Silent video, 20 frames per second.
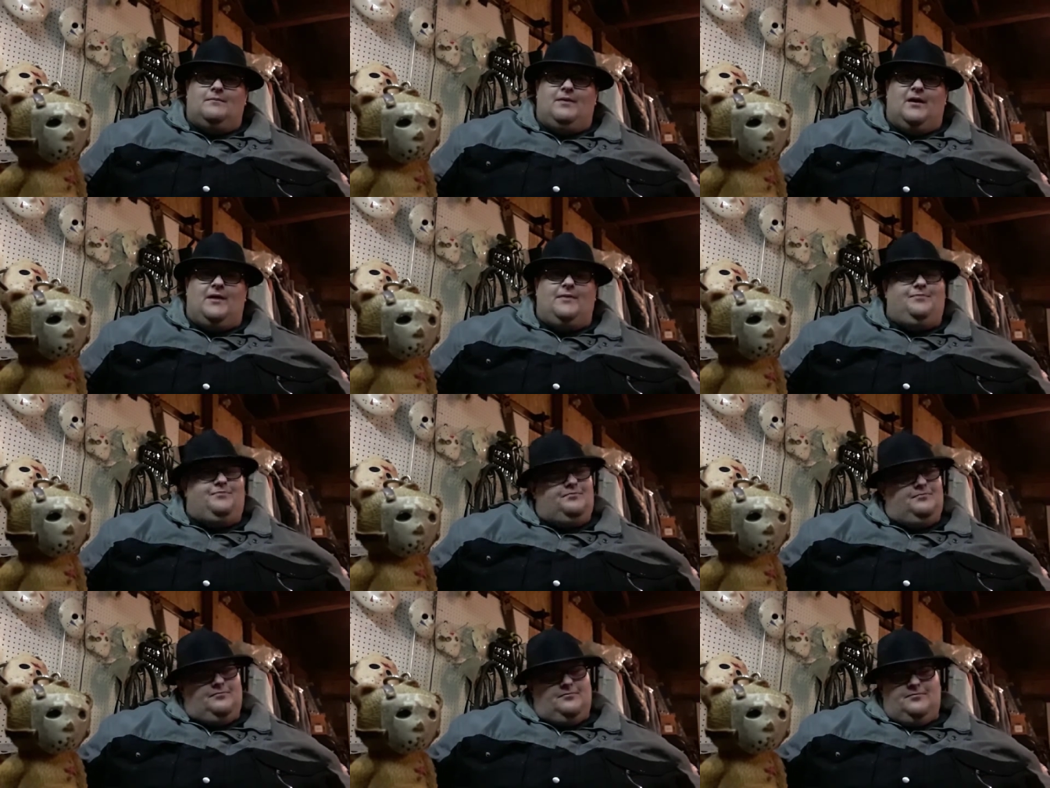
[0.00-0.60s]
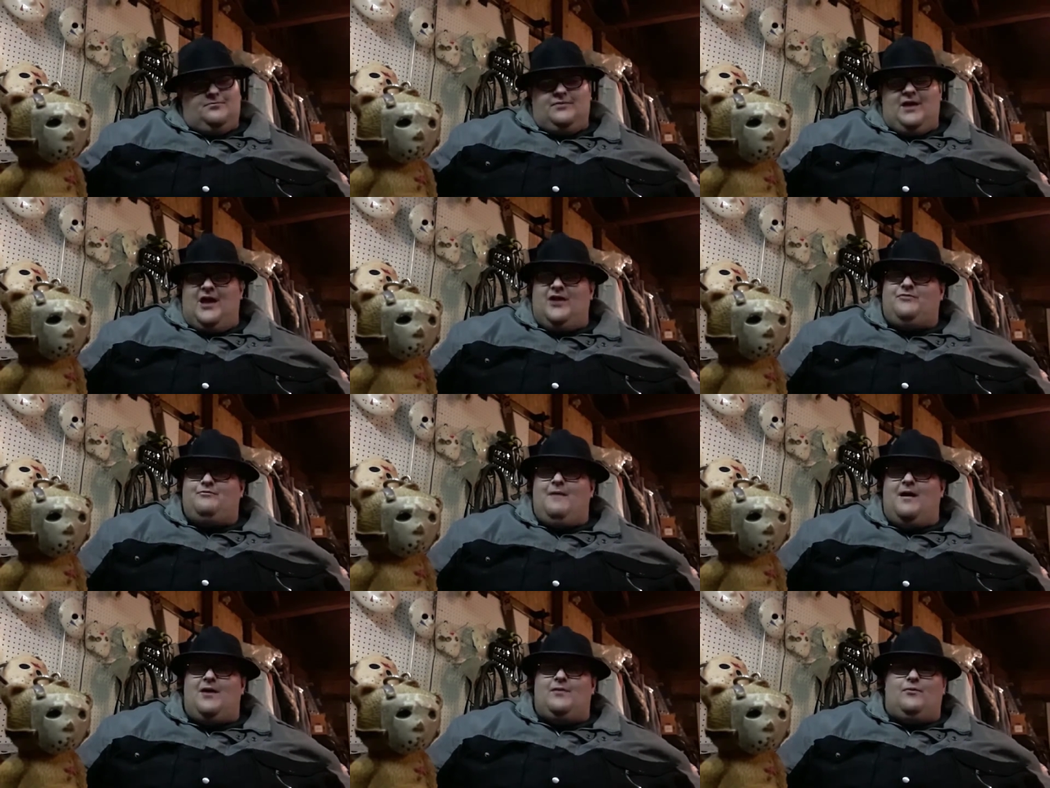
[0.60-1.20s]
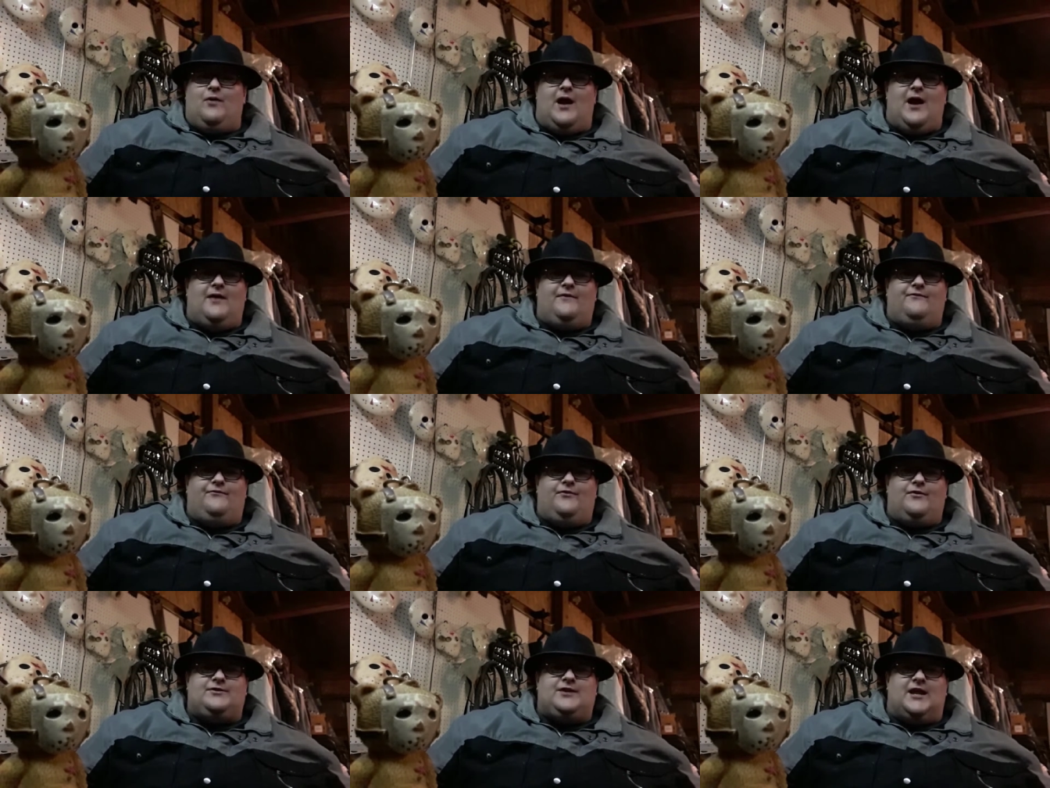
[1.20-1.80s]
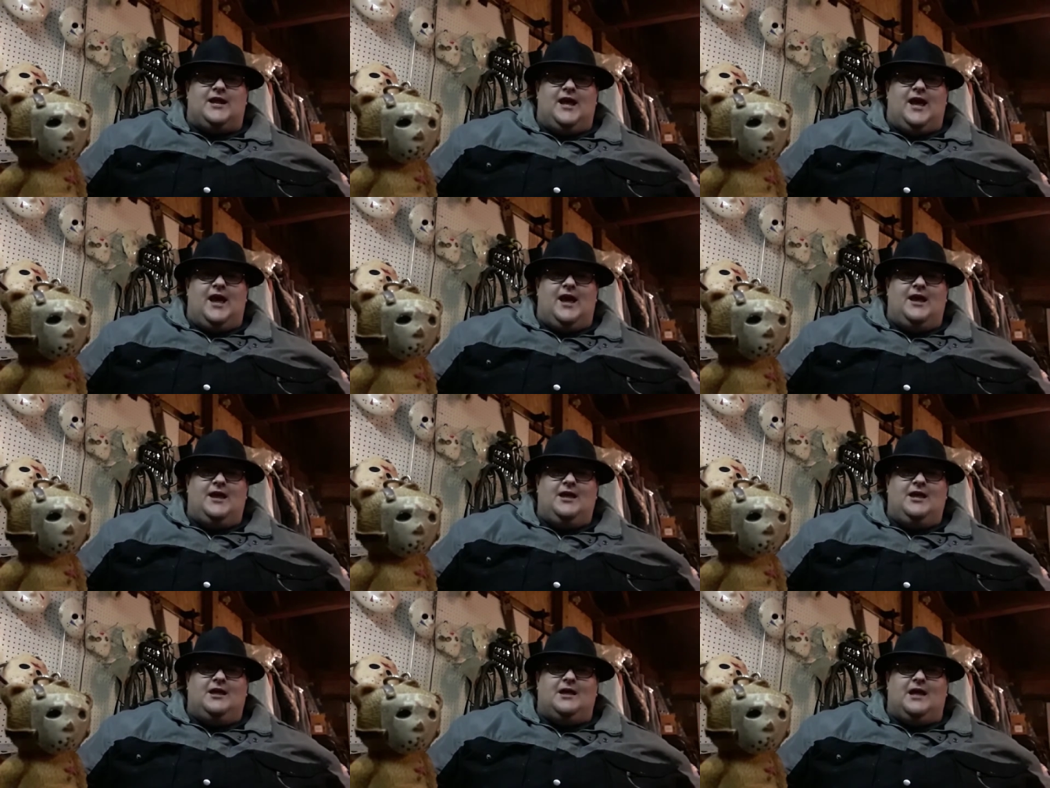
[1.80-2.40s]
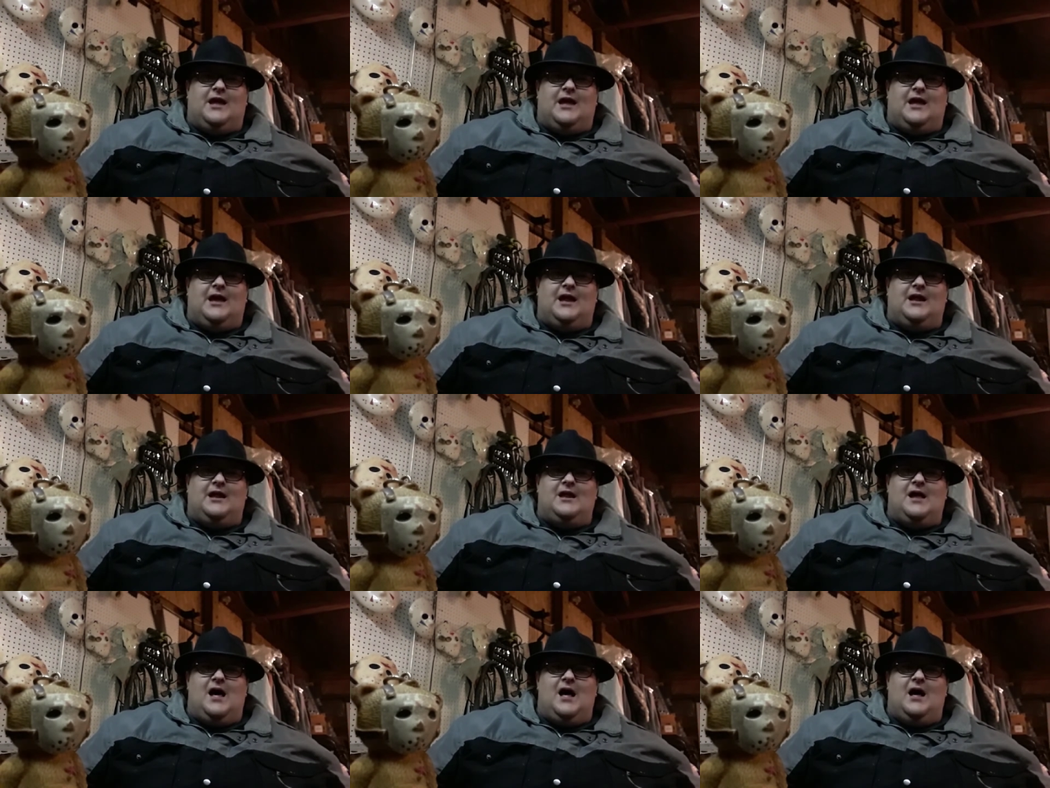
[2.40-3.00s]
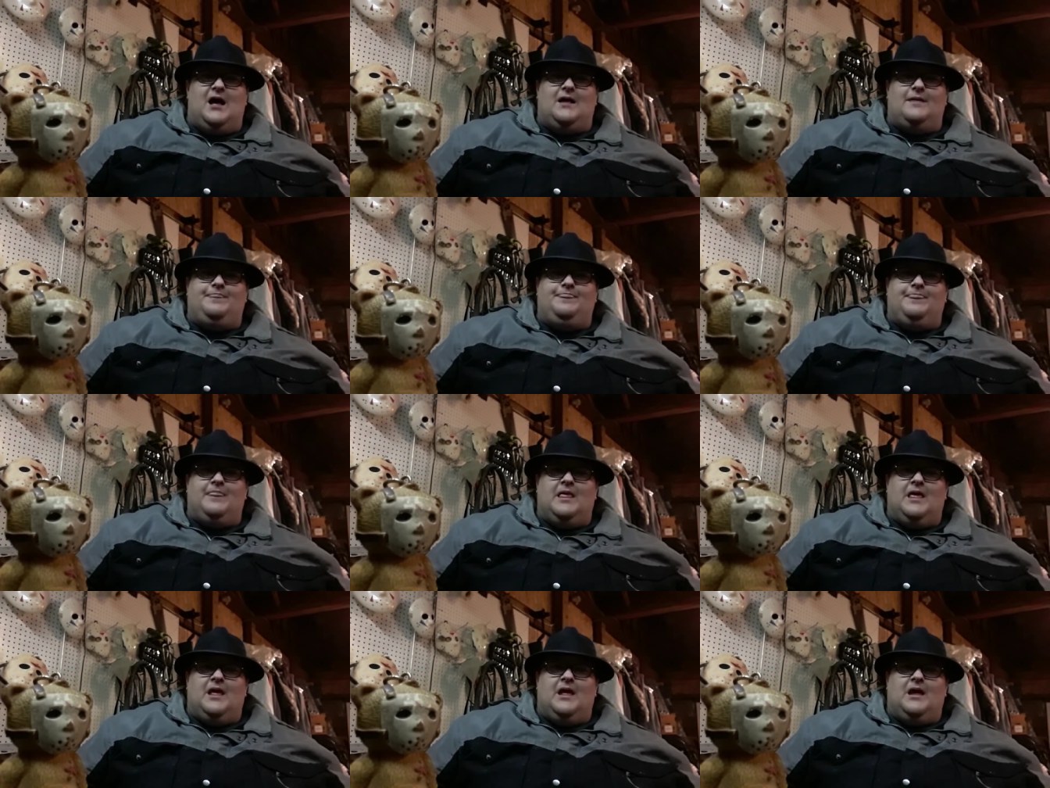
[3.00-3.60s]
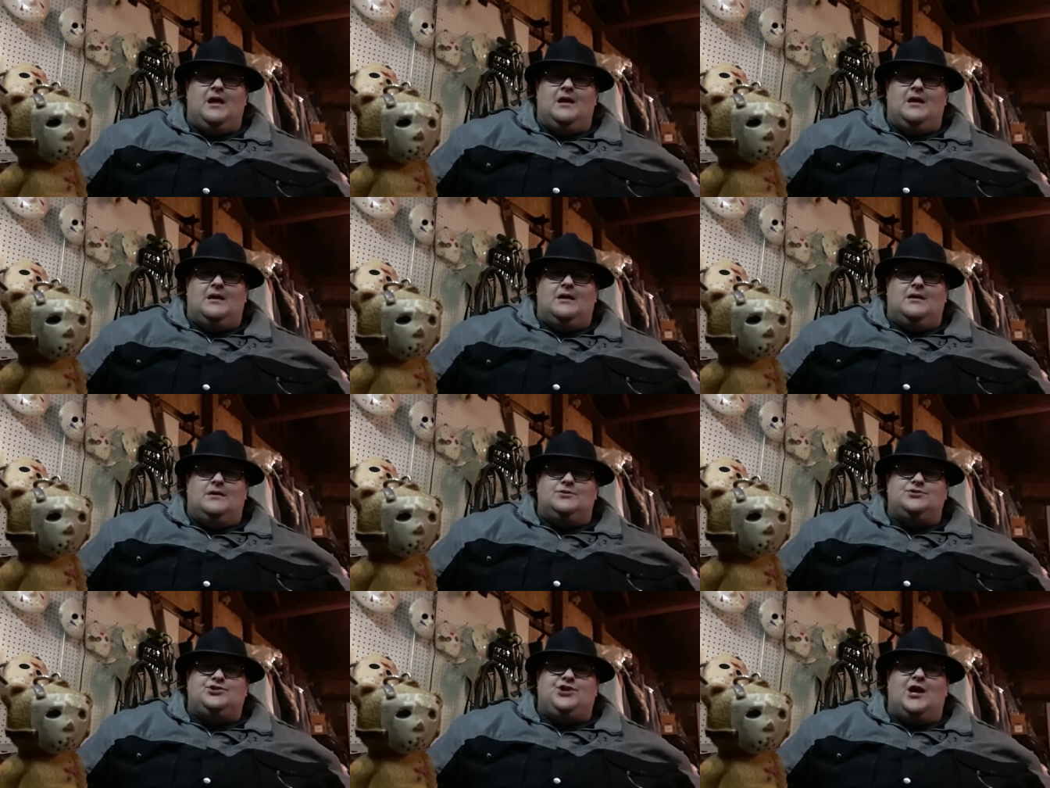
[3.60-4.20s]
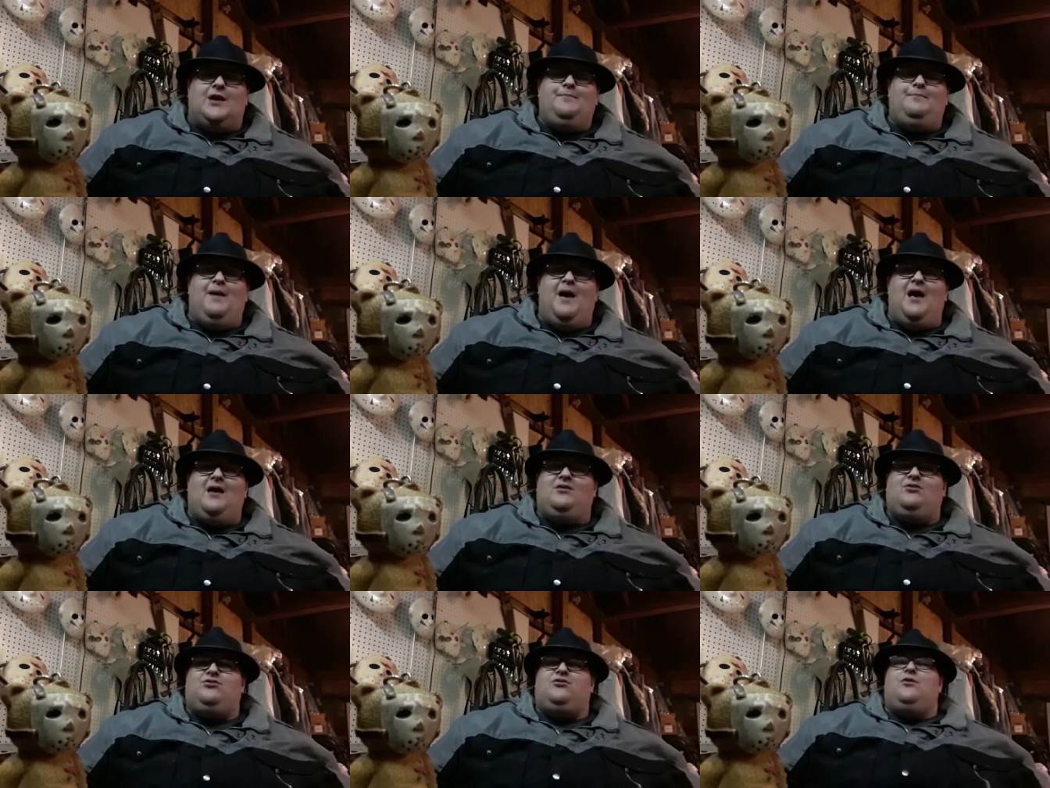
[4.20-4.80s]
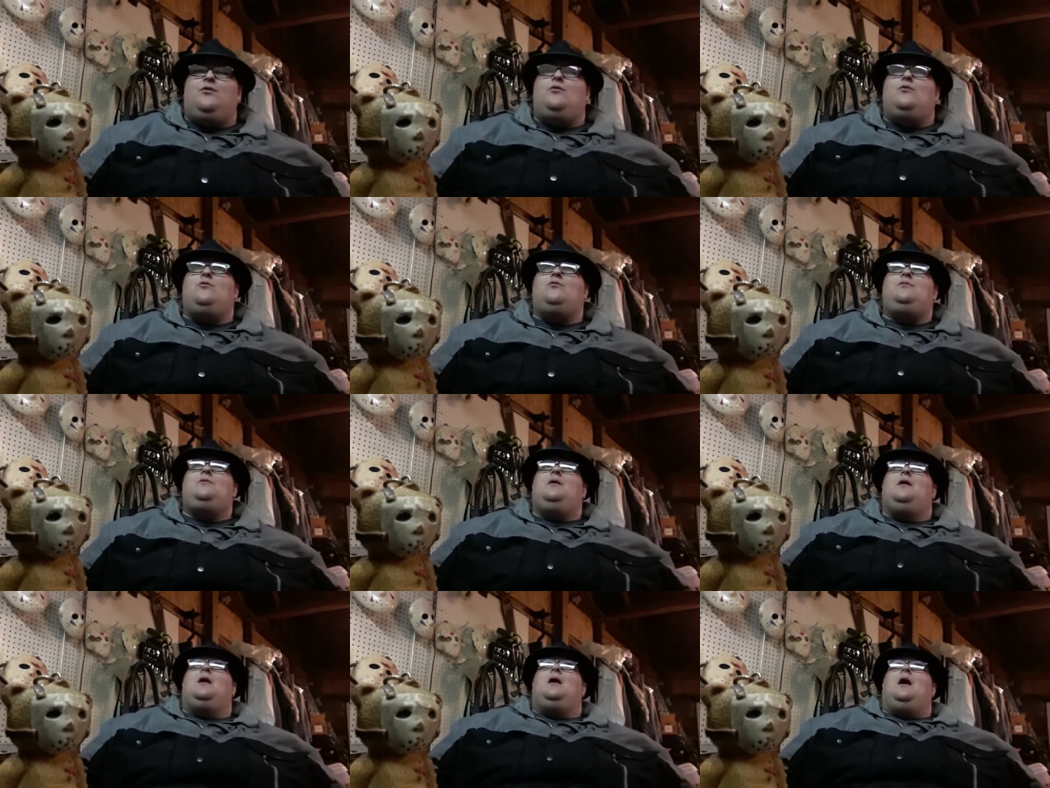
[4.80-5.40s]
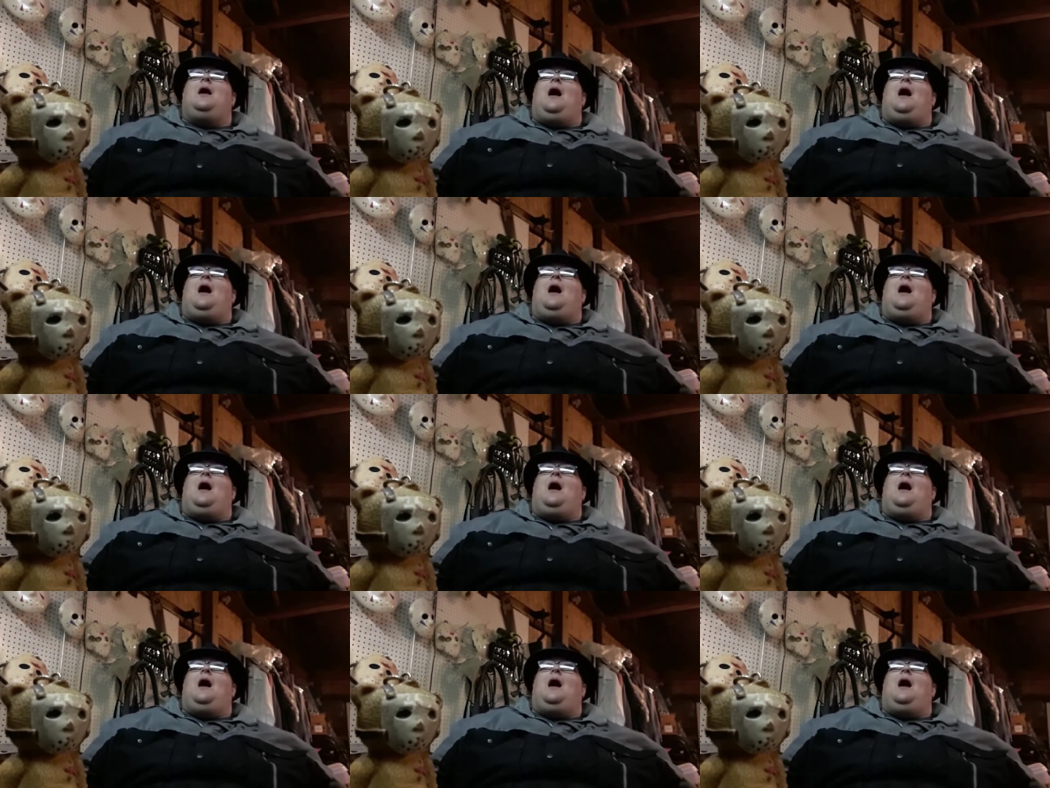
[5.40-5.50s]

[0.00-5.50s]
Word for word: But that's my rant for today. And uh, check back soon.